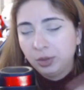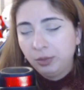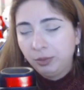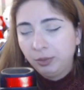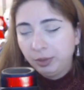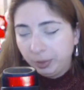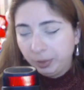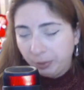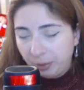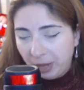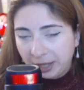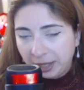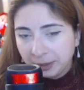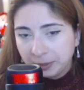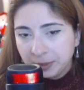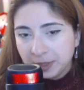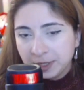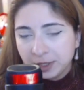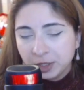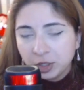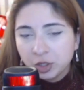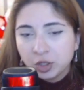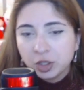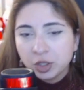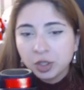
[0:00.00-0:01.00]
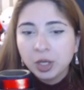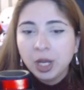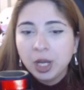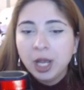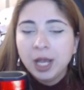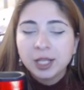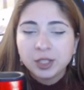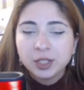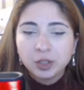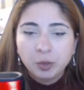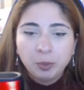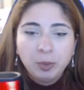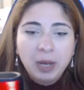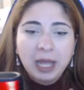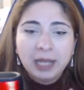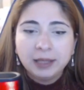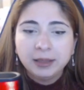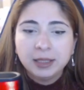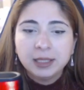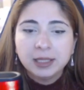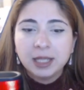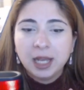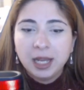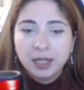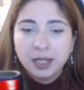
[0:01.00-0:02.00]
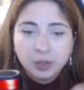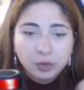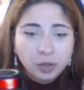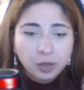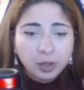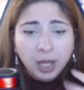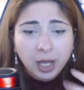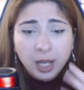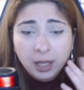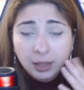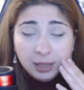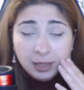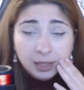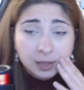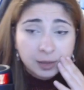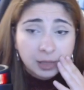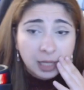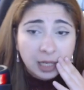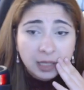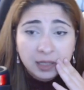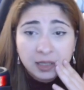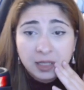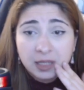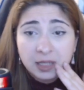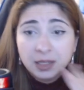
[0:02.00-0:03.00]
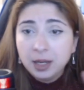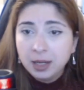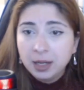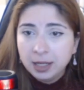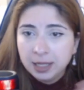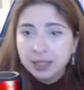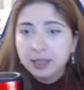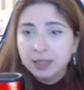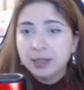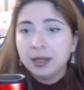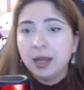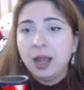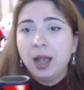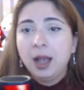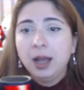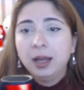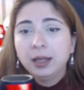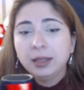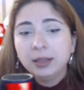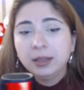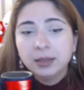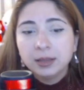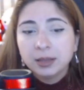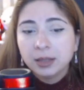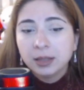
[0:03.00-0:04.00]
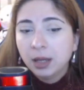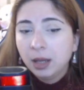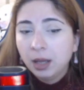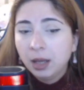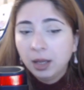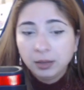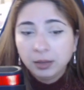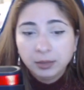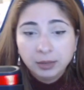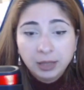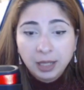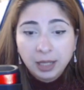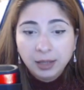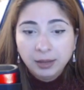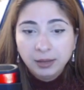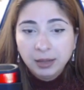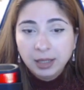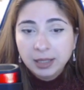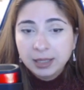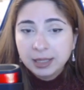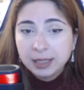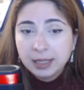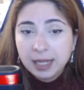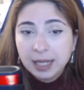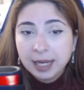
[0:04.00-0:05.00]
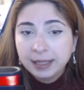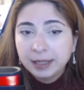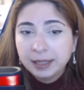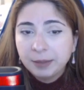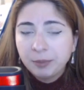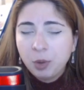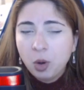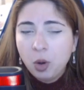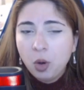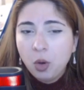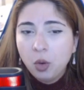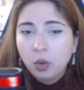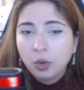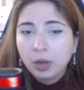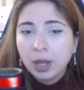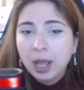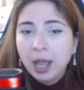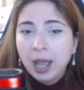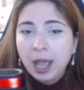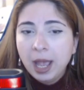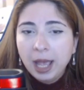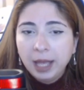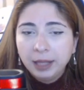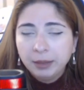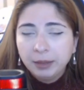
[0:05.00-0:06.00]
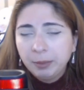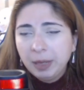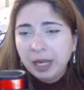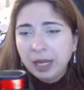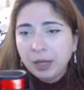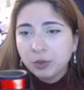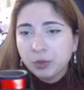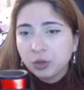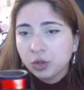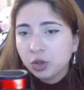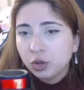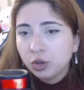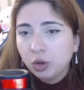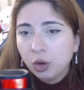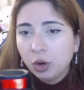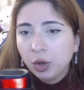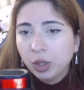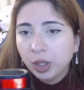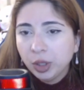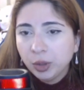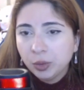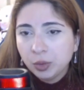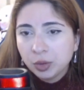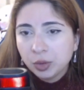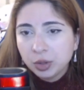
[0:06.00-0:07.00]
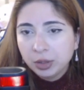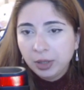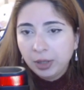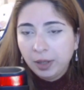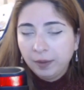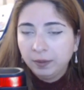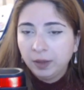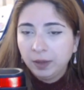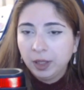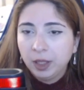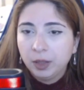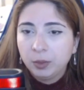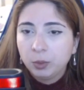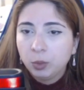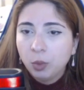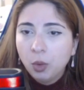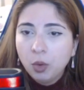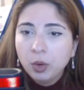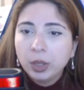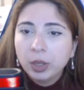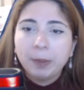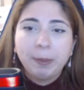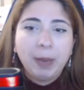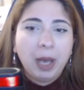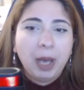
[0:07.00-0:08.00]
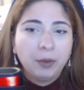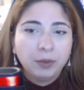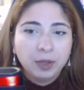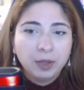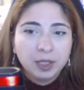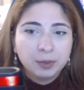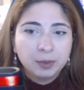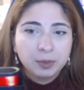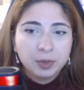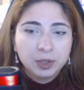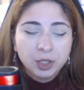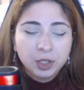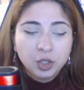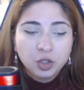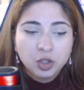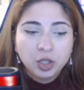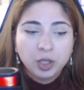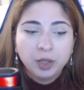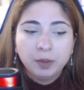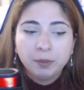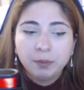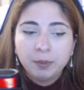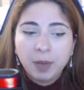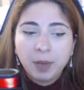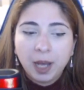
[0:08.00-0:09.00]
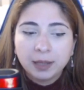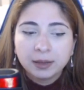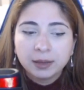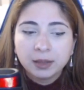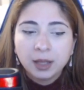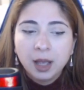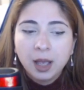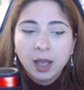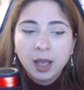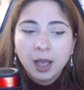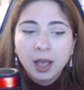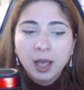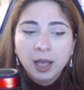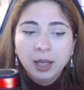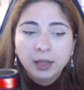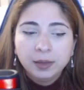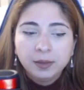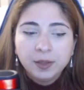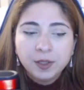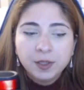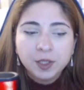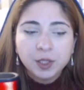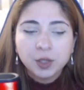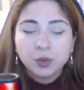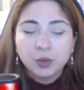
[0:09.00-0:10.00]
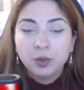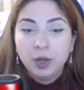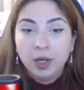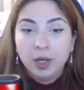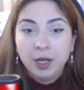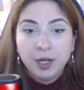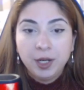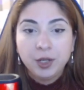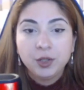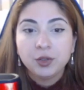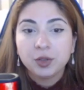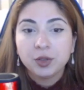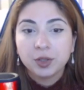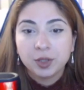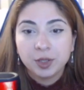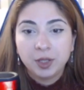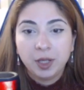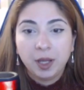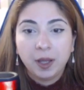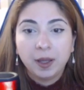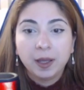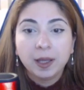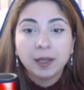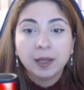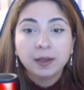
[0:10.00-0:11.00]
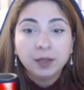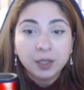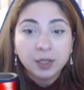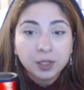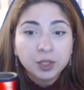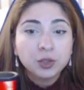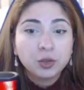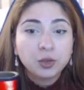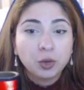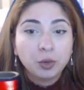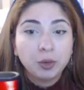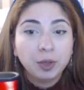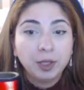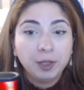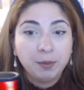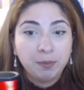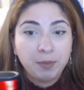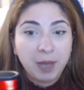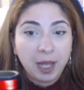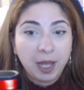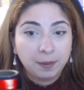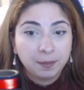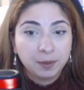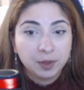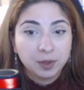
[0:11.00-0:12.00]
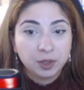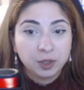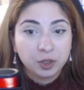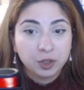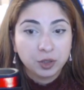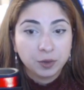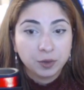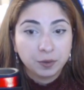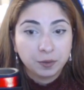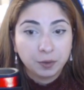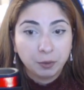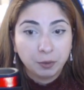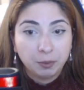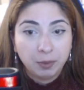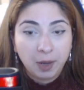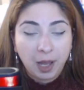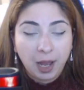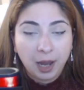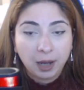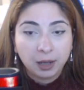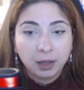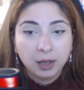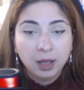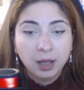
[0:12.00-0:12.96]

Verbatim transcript: with bad position. So black decided, okay, let's take the knight and then let's take the pawn. And black was sure it was nothing wrong about this position, but this is really interesting. This is already bad position for black.